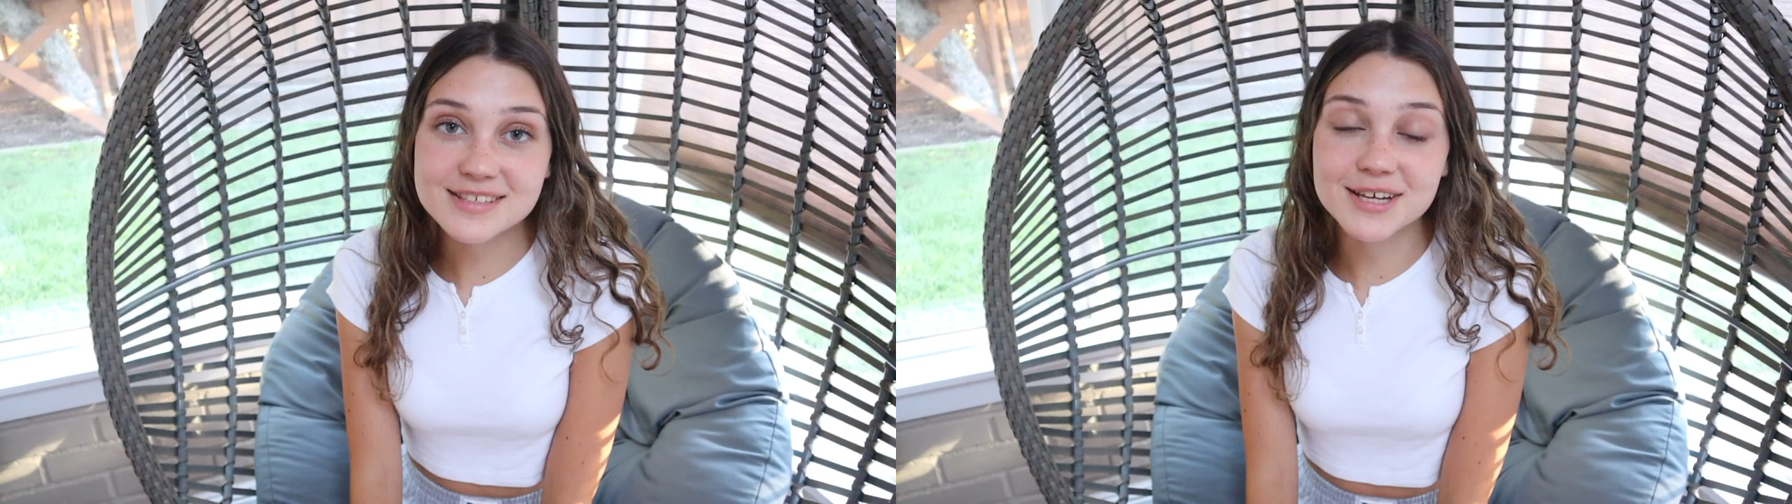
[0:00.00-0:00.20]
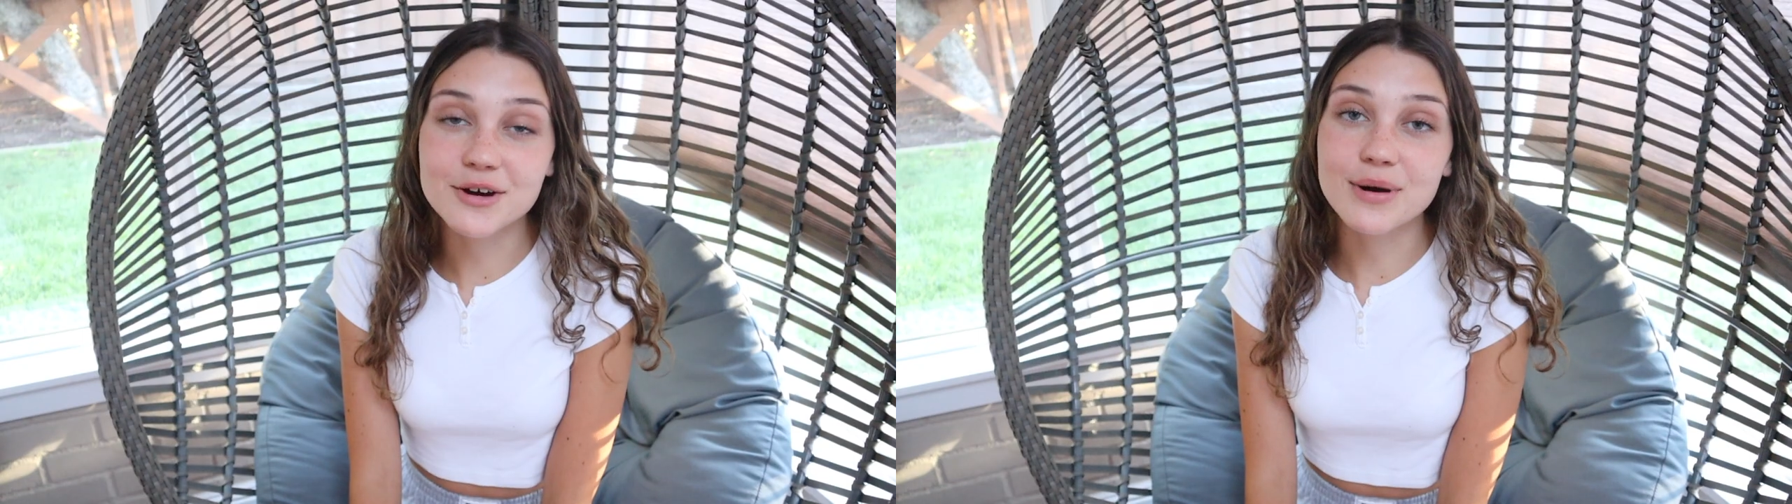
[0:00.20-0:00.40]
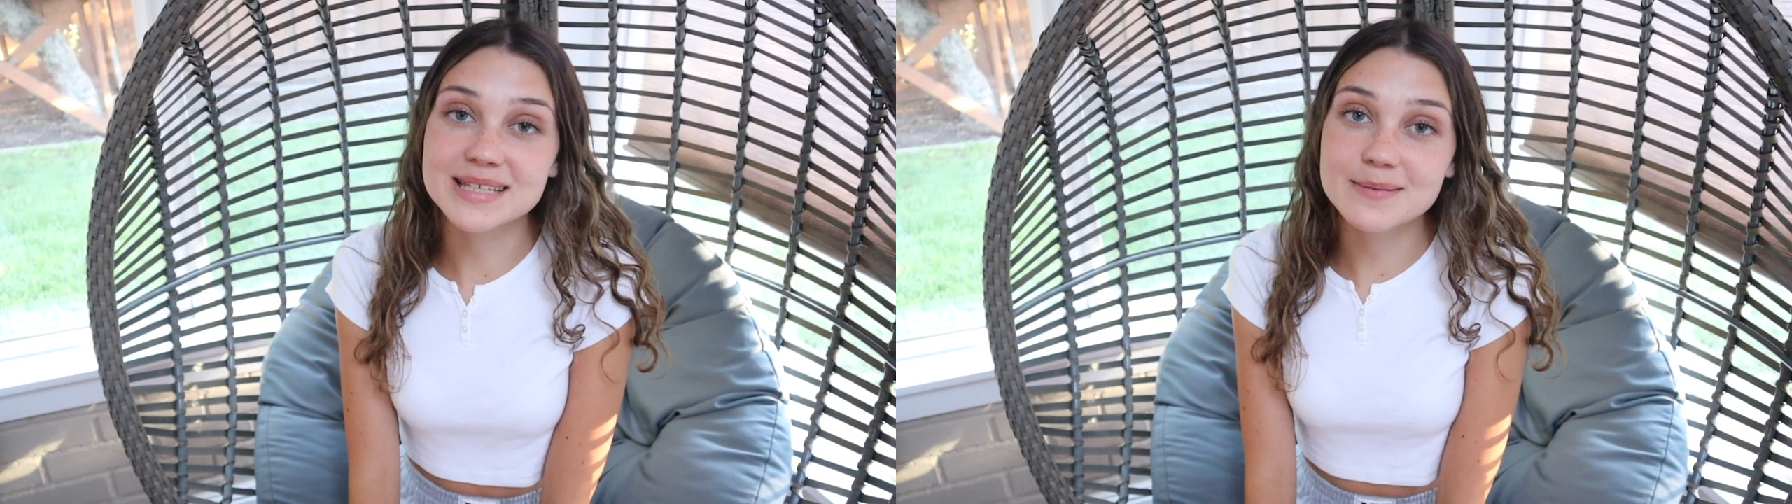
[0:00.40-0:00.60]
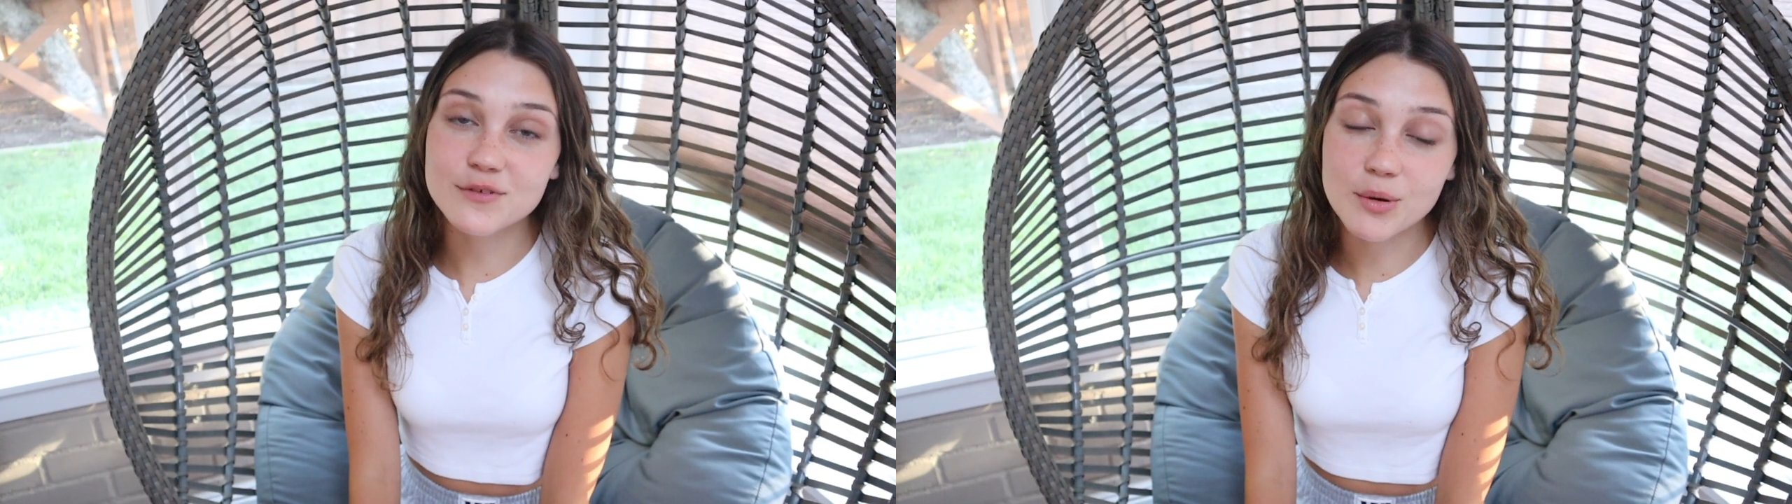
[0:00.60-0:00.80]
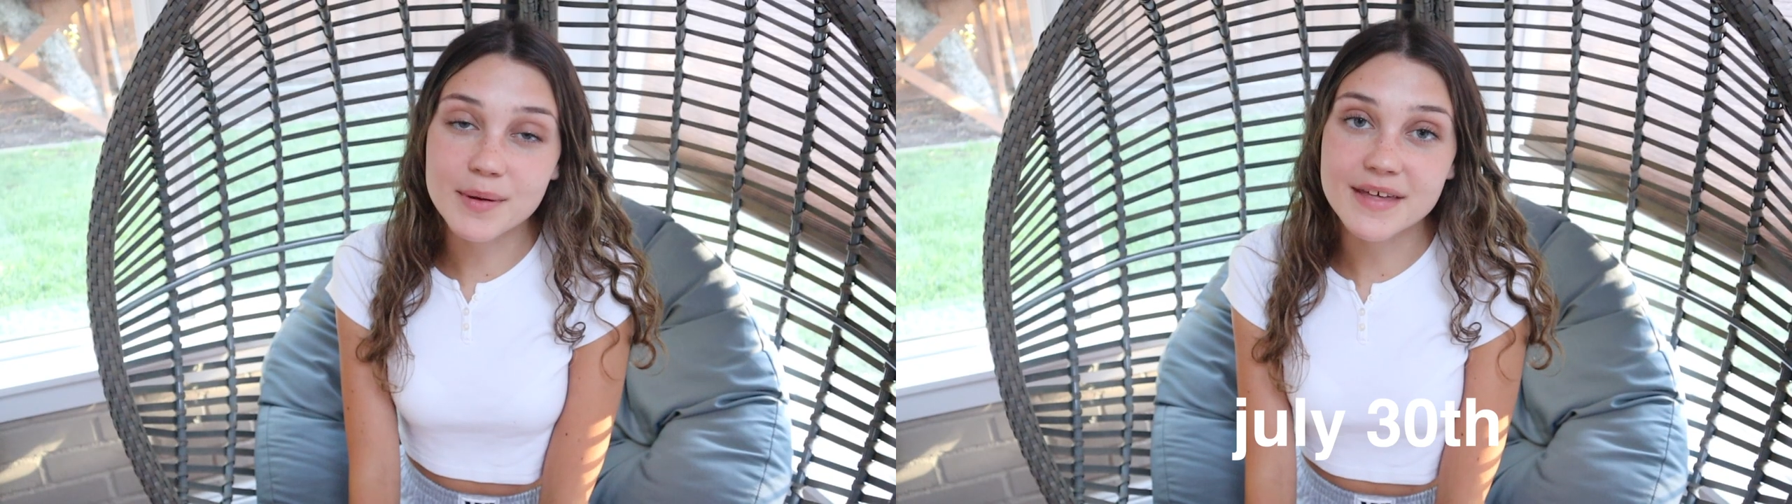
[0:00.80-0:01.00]
So as I'm
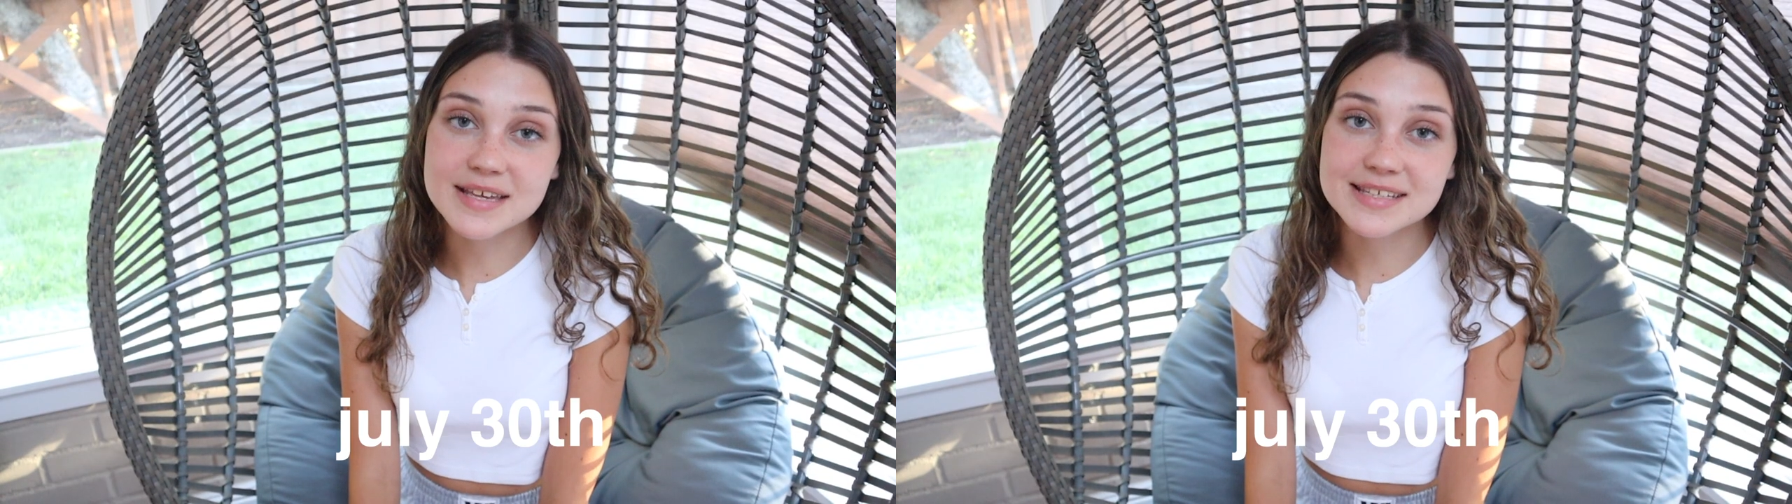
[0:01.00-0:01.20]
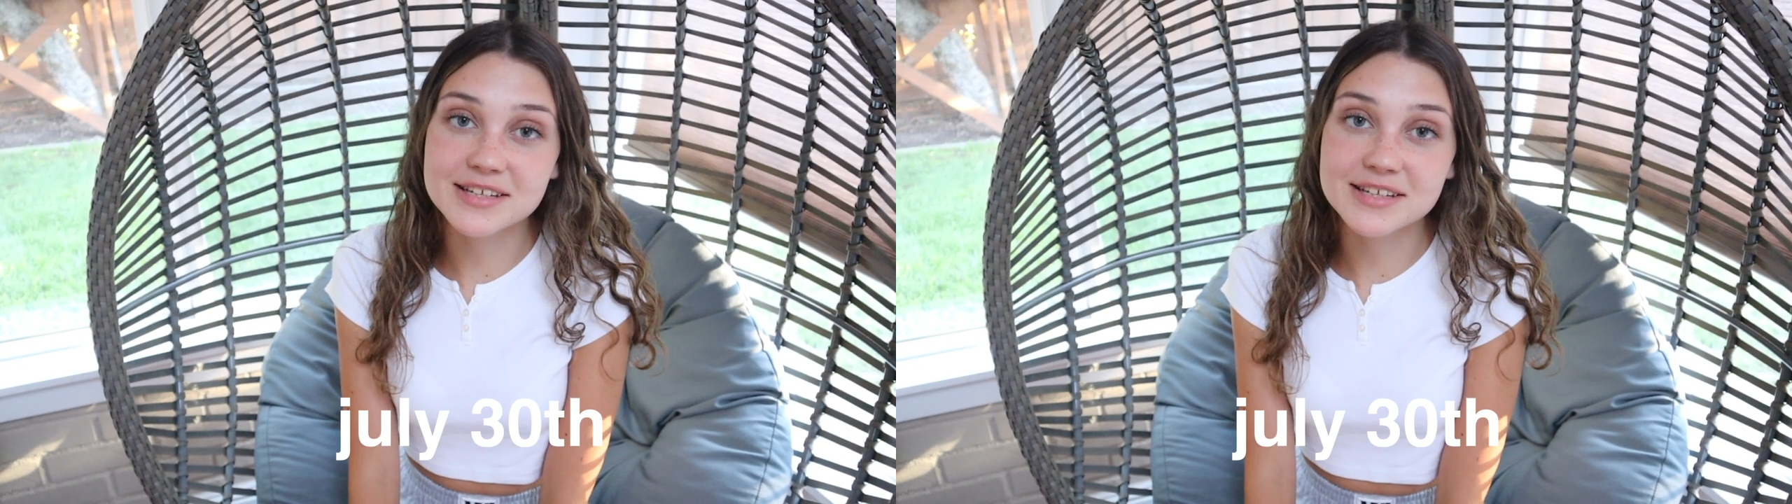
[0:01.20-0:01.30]
filming this,